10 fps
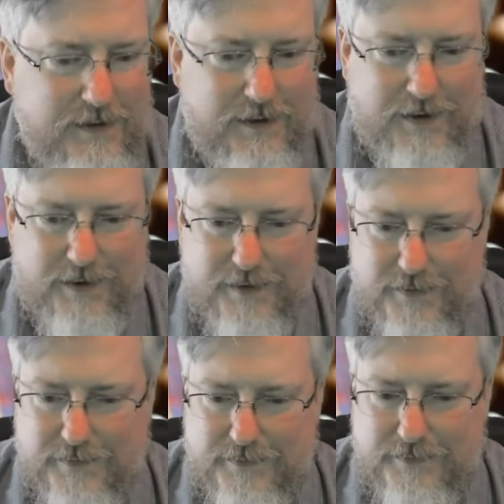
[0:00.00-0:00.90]
uh,
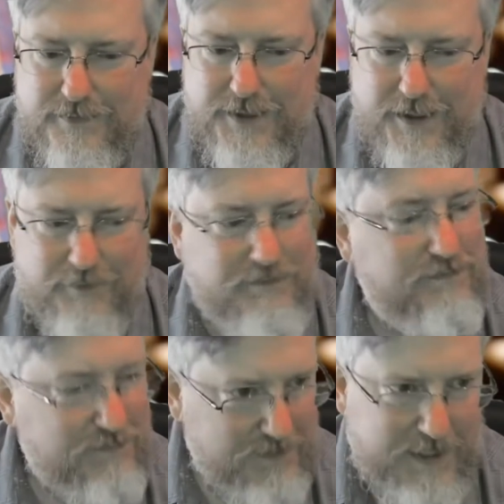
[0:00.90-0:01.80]
you know,
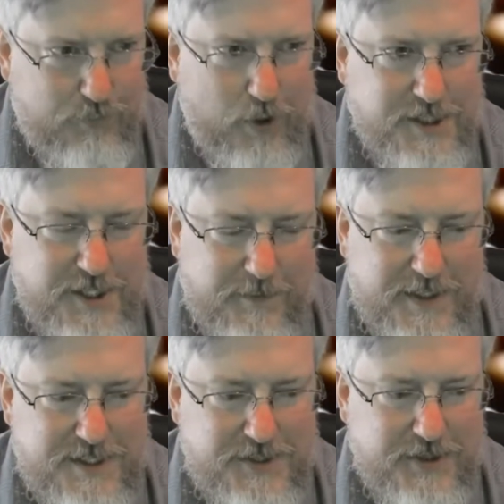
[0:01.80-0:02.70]
keep watching my
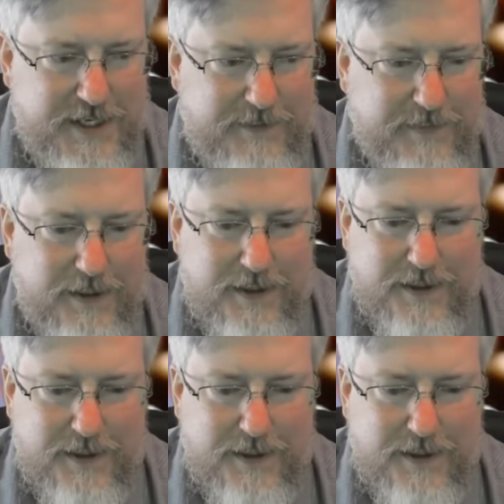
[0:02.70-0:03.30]
stream.